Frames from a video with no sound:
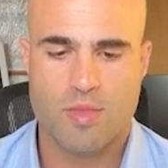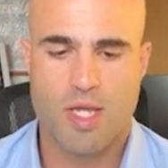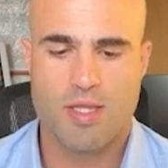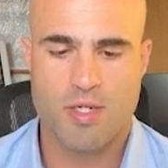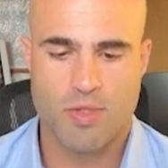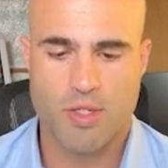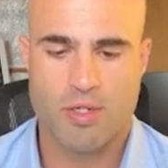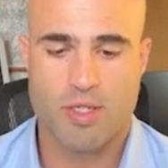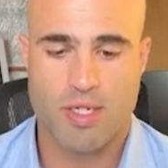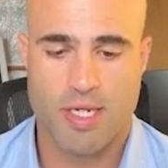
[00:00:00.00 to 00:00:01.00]
And then we go
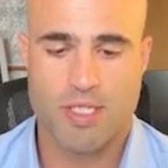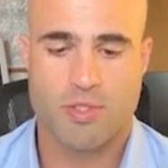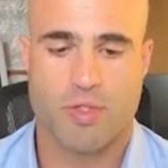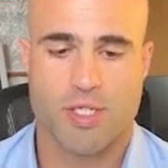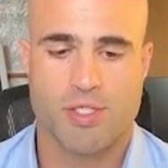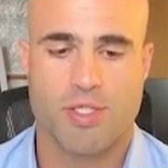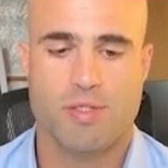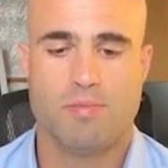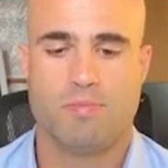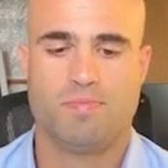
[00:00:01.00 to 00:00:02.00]
to the next
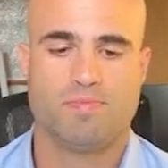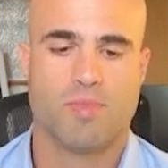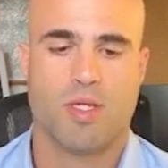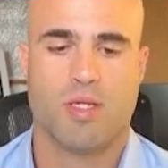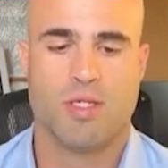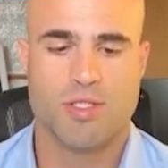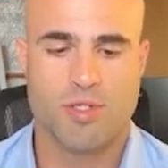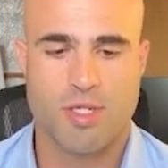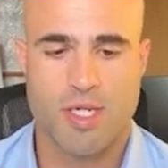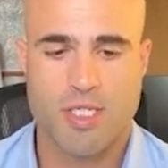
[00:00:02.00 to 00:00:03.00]
question. So
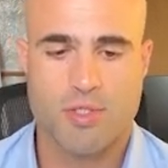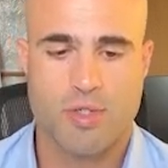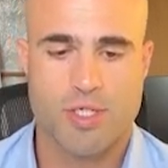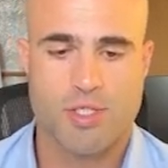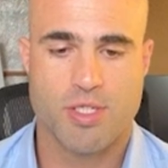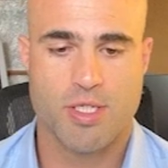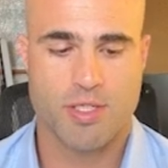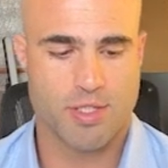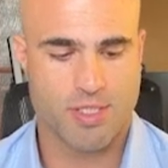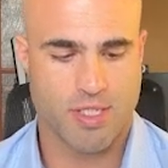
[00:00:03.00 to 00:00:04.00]
the next question
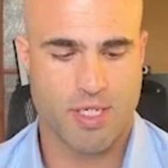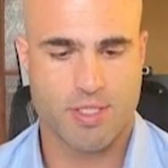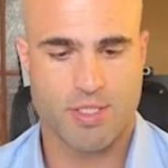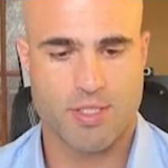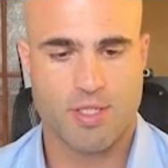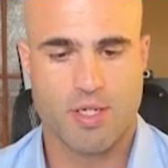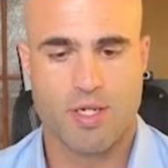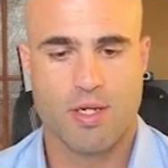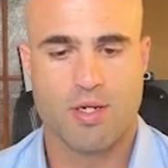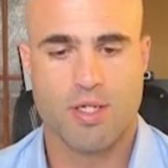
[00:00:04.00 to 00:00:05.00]
here says,
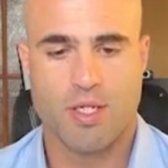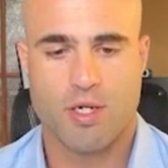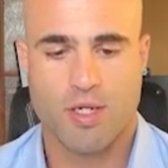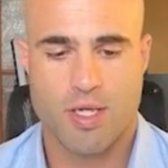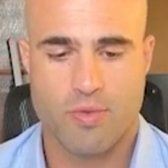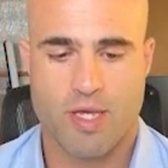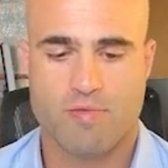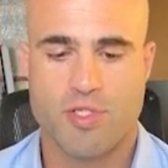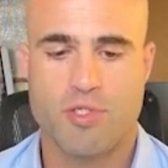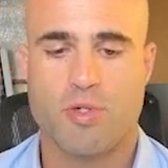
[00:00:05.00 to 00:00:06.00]
okay, we
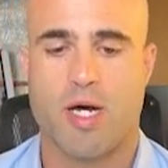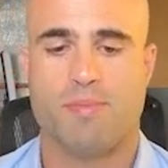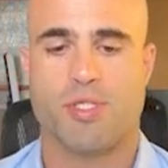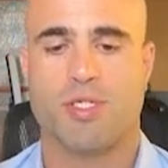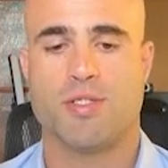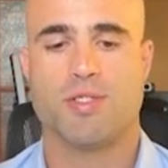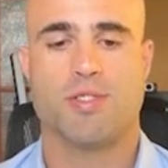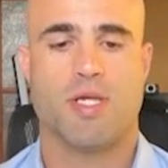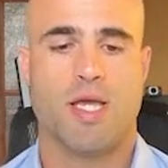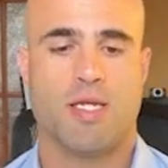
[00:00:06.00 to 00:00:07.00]
have two
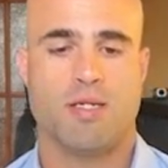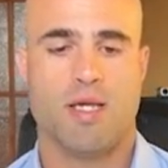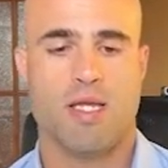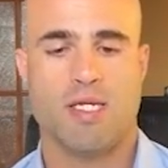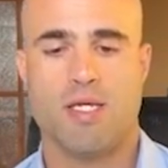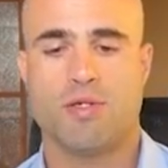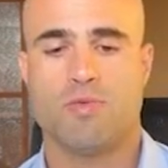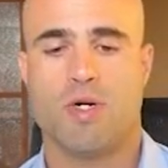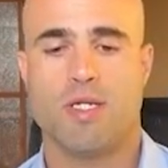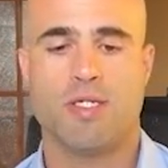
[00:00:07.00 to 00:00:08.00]
options, and either
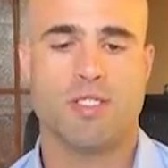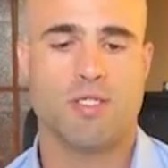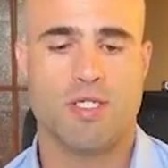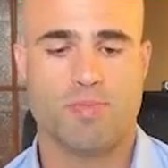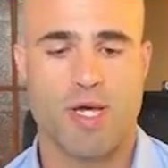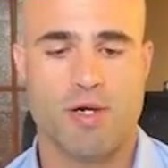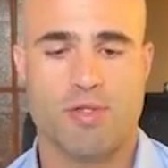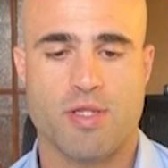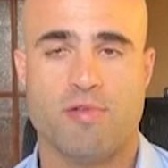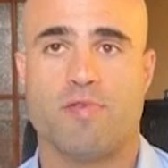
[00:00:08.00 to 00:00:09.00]
one is better
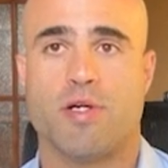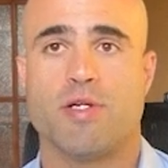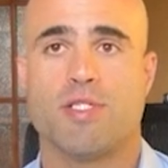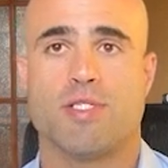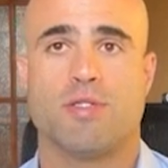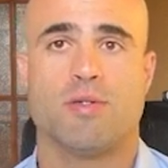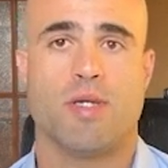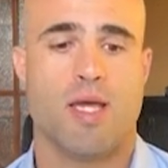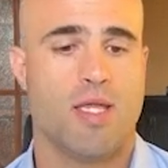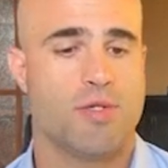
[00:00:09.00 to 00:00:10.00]
than the first.
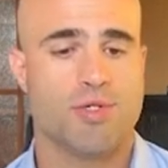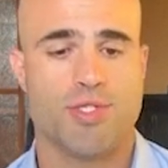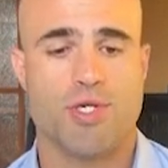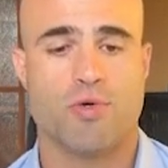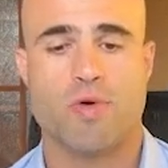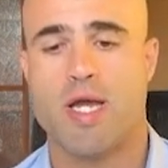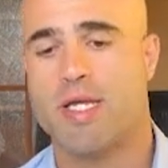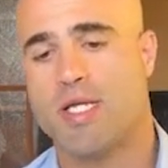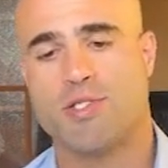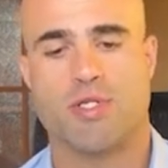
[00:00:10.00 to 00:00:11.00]
And there's no right
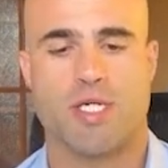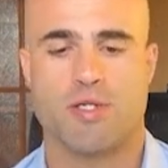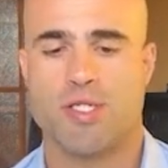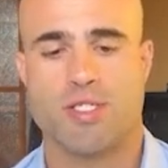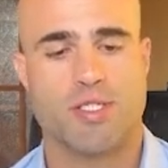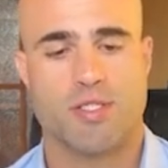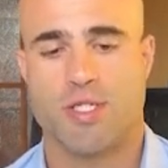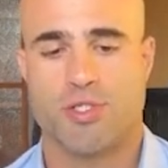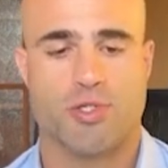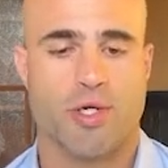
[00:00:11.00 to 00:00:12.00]
answer here. This isn't
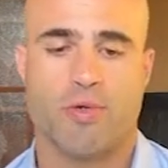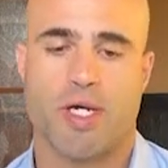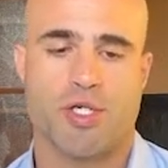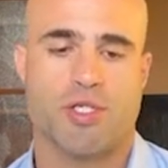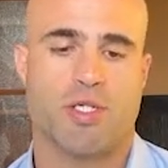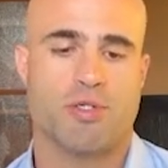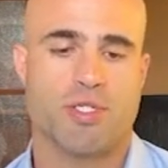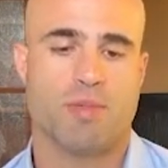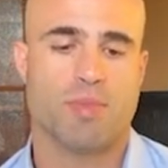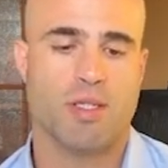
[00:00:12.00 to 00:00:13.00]
a trick question or
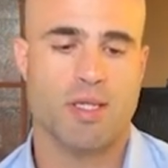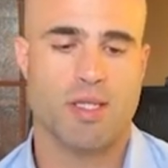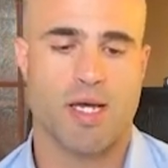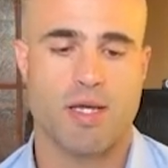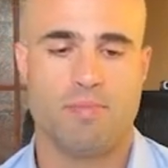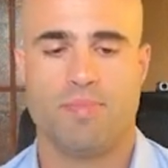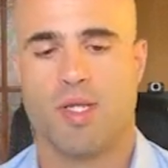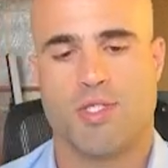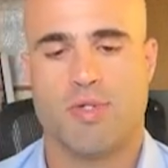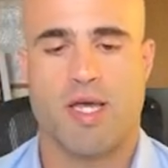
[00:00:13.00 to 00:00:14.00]
something like that.
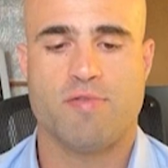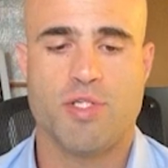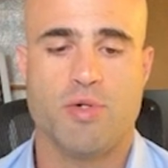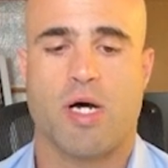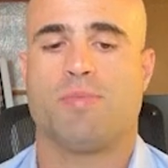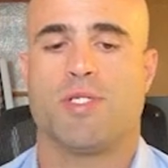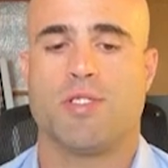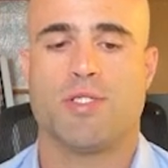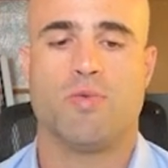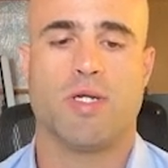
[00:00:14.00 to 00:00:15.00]
So we have two
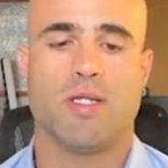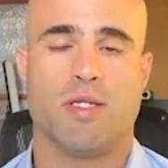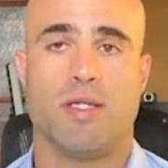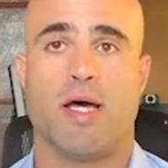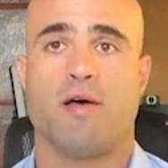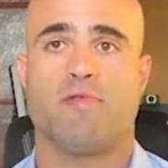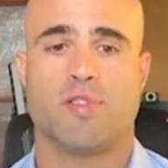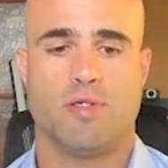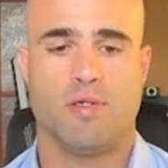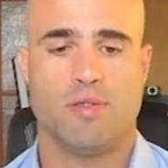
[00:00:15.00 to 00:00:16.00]
options. The one on the
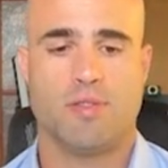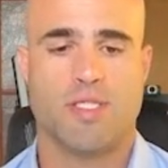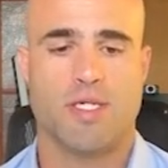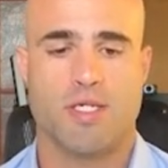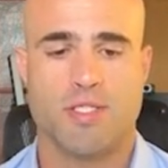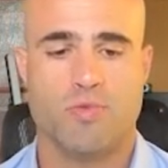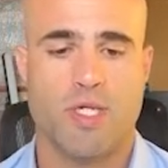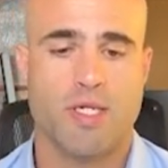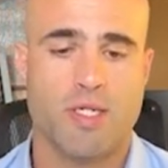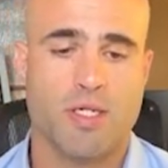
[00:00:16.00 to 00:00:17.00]
left says we
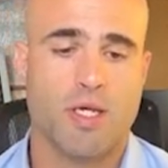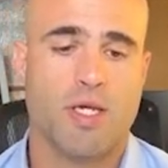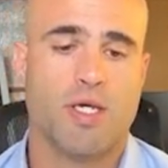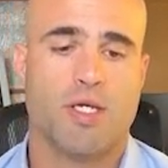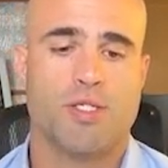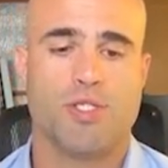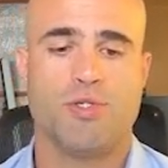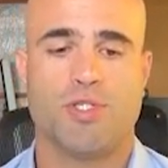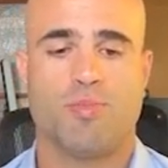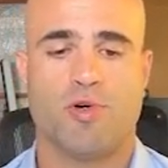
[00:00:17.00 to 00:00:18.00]
can
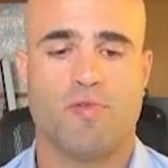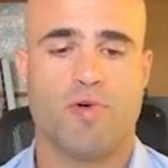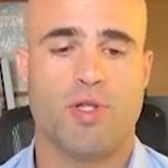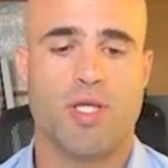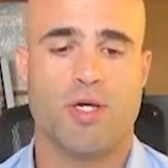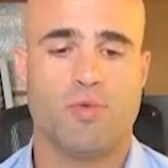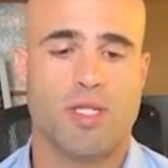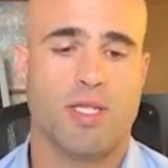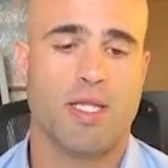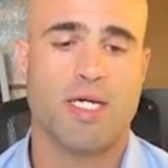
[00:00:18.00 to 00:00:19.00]
choose a portfolio
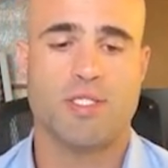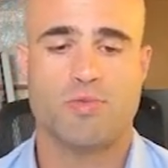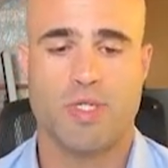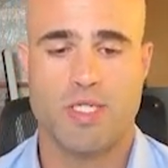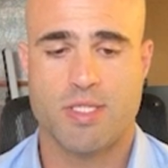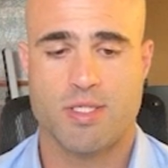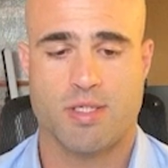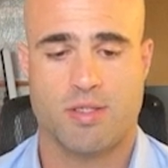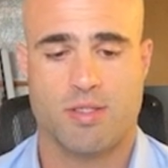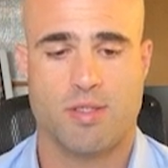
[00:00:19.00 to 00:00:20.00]
with less risk,
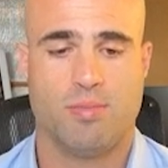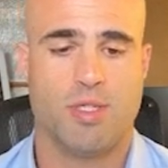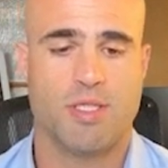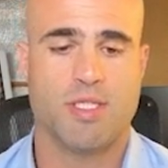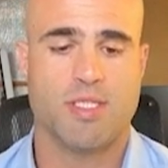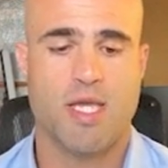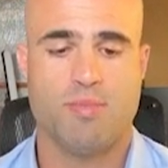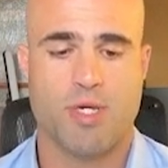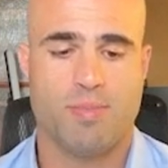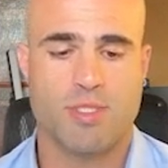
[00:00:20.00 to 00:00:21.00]
but the
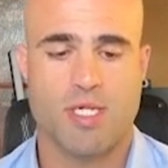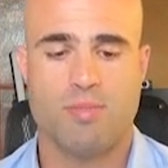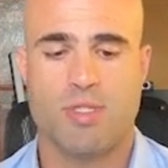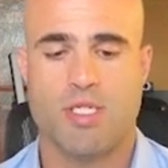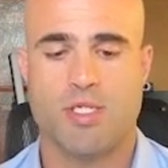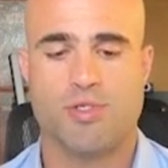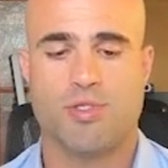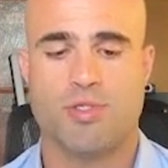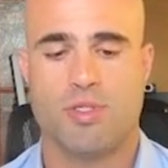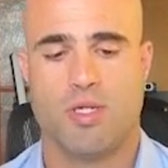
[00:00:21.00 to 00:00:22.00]
same upside
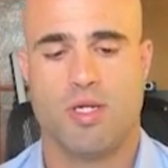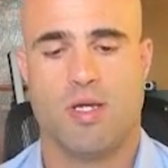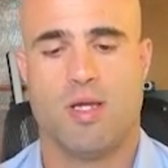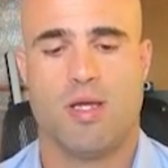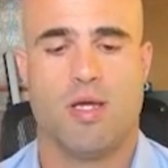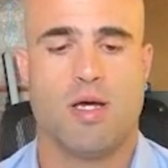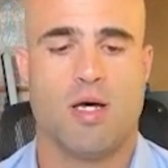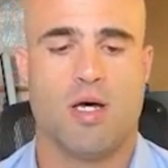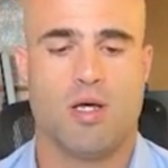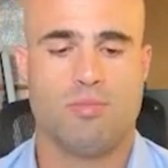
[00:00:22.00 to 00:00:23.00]
potential.
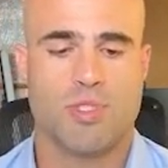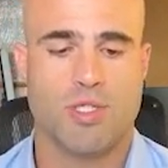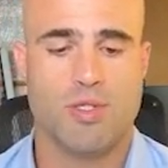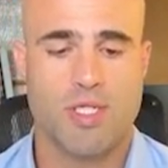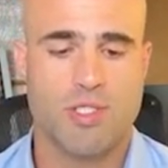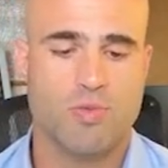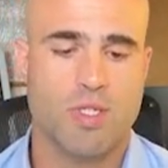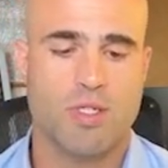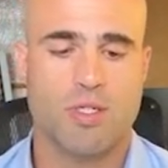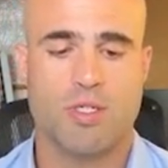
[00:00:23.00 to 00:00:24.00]
So this
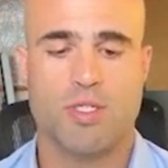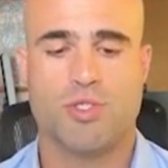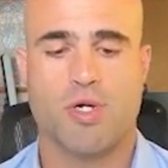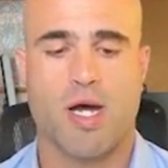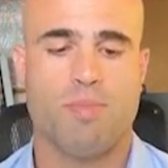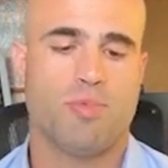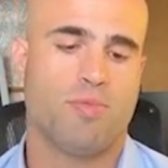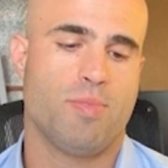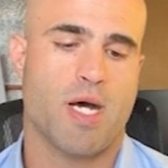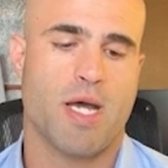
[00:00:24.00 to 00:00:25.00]
one could drop
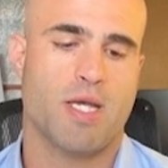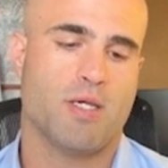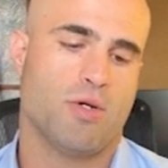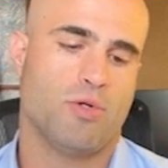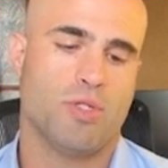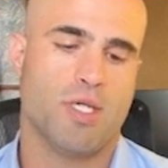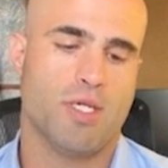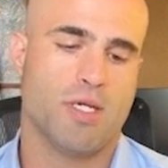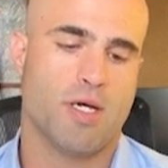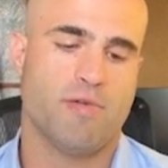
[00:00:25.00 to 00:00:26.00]
by
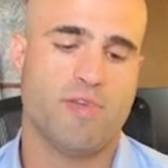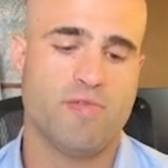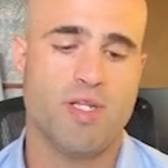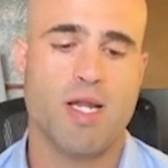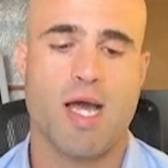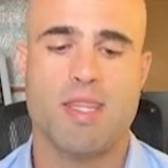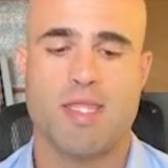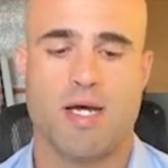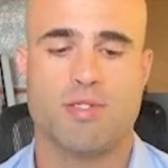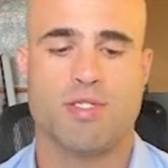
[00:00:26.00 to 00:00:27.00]
only
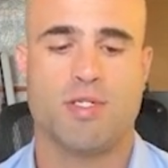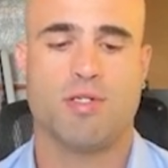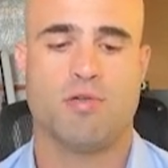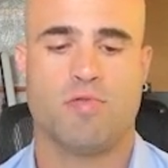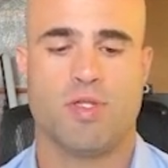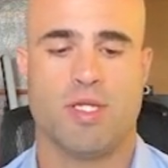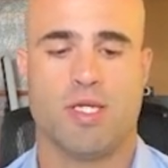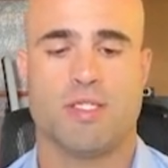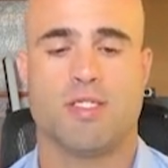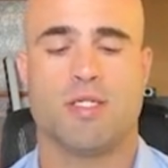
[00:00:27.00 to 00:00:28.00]
59,000 over the
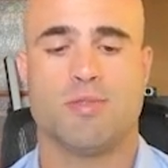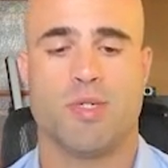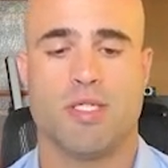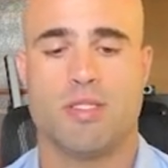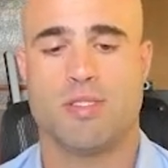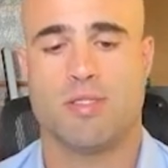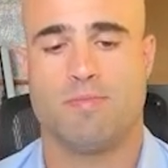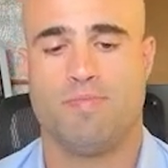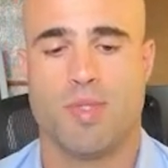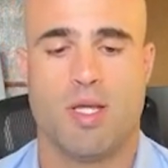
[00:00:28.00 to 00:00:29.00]
next 6 months,
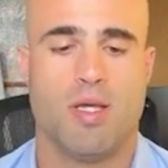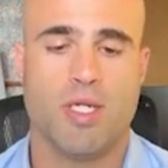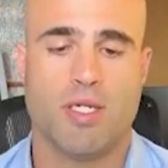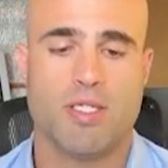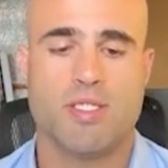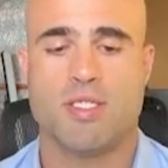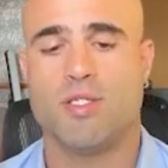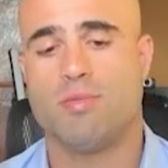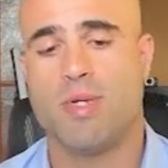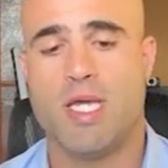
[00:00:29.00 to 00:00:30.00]
but it could
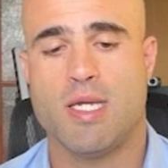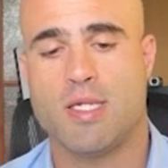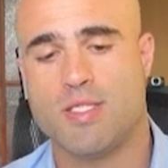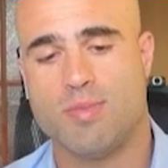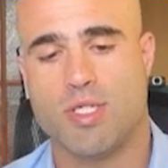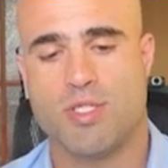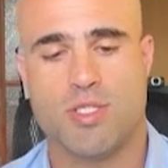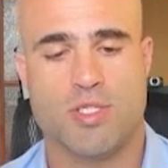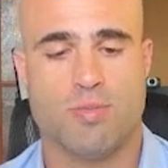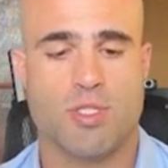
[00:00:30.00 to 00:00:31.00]
still make as much
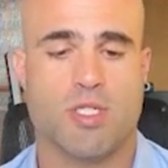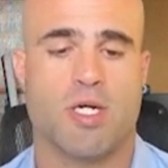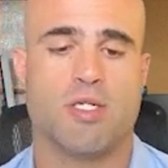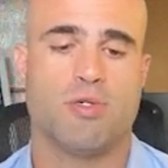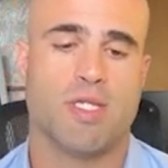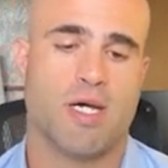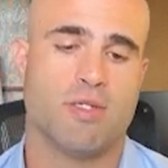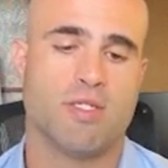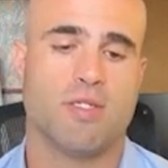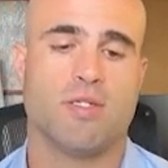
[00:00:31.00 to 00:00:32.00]
as almost
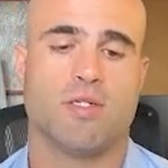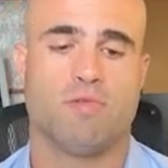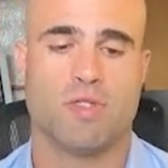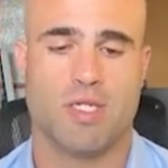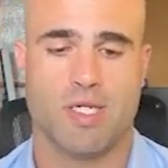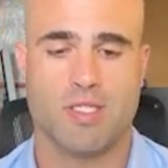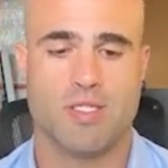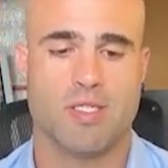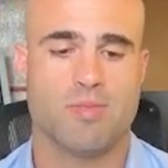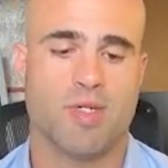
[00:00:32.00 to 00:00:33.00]
100,000 over the next
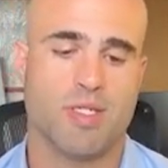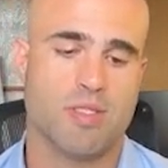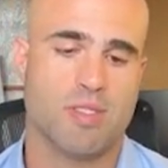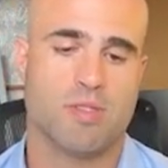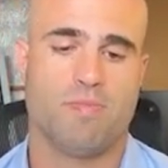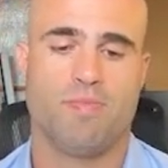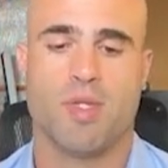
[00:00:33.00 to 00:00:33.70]
6 months.